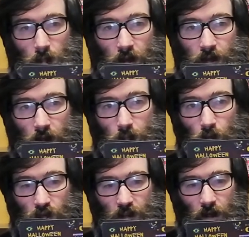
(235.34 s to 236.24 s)
meeting
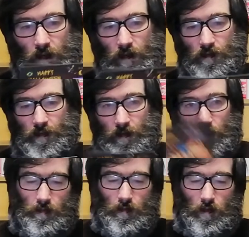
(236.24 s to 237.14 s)
postcards,
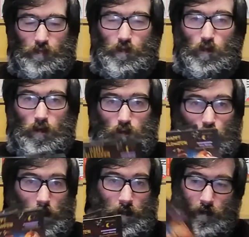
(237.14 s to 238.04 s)
and if you want
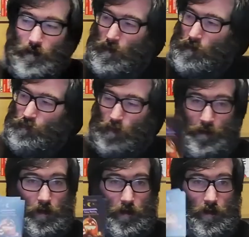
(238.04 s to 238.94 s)
one
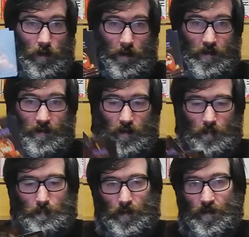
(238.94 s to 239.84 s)
for your
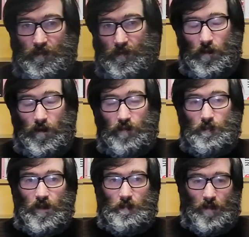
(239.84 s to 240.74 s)
collection, please leave
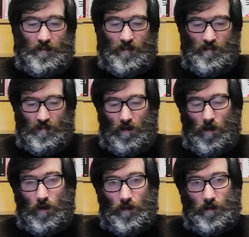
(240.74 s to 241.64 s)
me a message
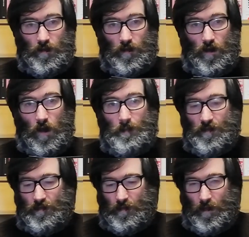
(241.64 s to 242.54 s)
on the
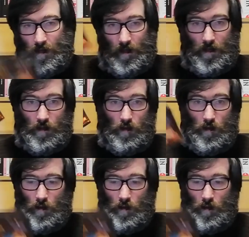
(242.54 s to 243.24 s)
comments and I